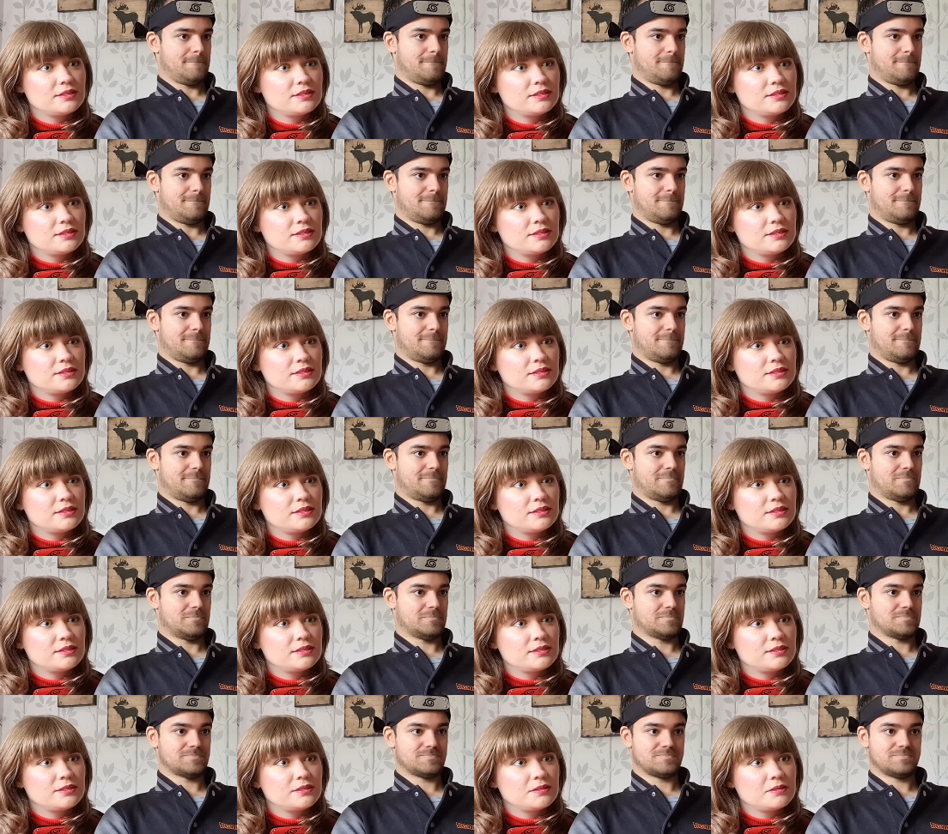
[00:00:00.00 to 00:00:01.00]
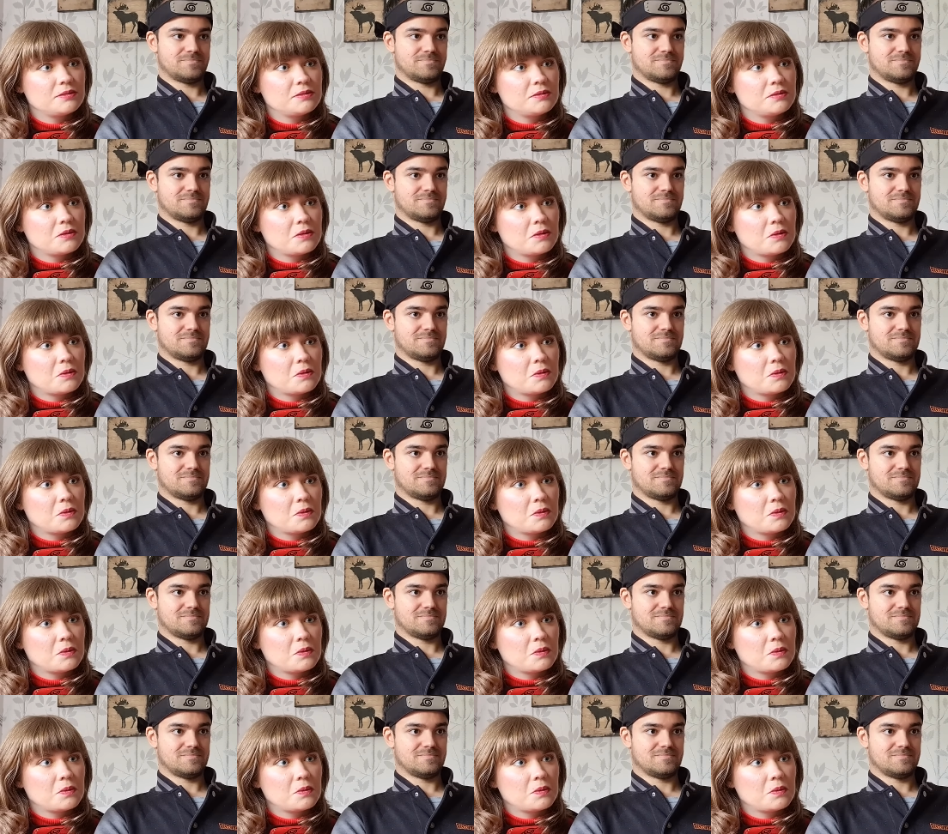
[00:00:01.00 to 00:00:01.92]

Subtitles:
No one is speaking in this clip.